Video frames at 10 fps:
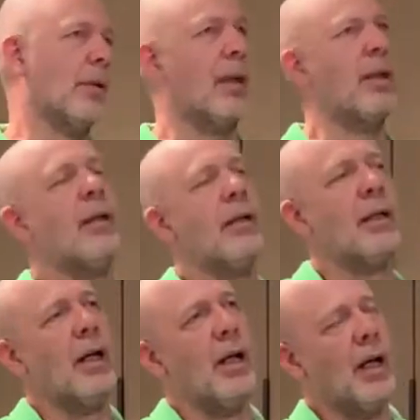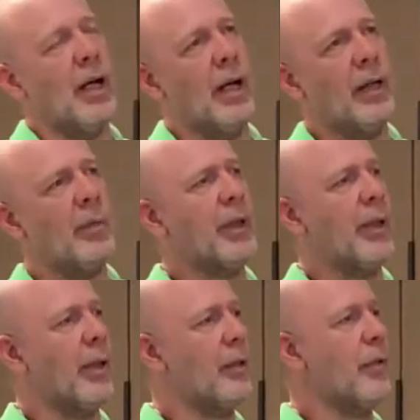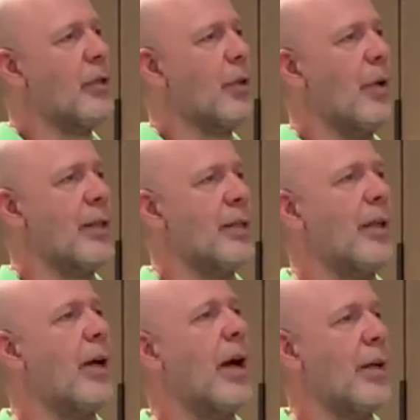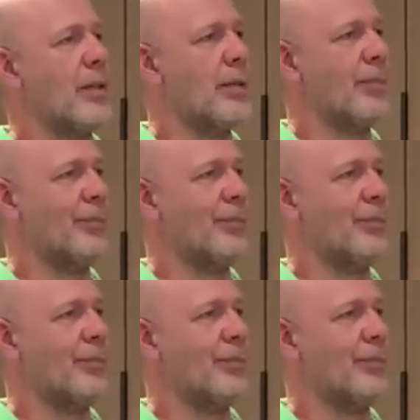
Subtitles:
Like anybody heard of Joe Esterhaus,